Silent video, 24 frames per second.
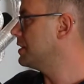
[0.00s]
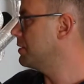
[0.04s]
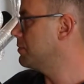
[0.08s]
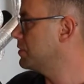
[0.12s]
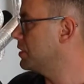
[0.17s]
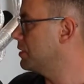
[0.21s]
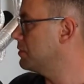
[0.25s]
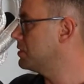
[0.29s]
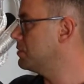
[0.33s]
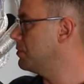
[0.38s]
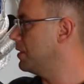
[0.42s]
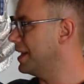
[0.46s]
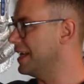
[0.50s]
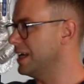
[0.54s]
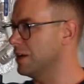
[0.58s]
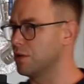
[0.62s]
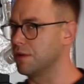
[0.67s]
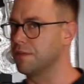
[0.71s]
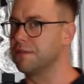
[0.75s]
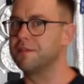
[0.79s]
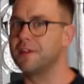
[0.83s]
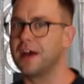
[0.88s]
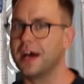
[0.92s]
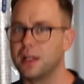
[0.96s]
sometimes you might
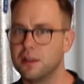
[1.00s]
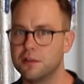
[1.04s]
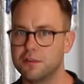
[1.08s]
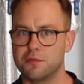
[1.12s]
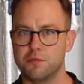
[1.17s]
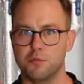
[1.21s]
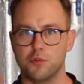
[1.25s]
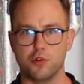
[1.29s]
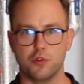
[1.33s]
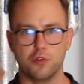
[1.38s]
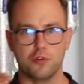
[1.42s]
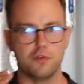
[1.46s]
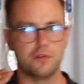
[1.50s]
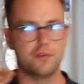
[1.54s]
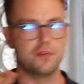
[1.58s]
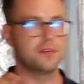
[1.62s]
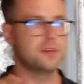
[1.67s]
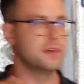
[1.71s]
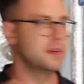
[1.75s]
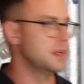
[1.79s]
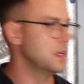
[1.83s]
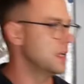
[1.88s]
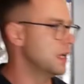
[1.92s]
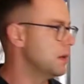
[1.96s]
hear a valve
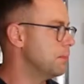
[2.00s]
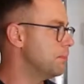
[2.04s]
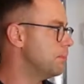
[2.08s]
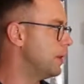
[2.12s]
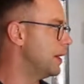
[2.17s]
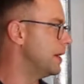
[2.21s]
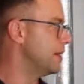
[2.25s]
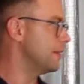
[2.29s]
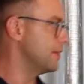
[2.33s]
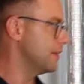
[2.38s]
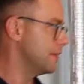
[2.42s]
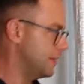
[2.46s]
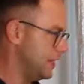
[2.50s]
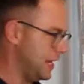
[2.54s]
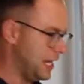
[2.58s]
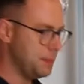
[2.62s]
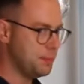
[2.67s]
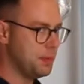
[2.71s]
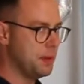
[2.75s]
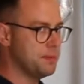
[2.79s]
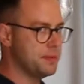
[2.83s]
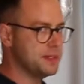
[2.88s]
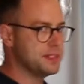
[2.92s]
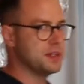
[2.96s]
move, but the
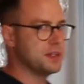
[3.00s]
heat pump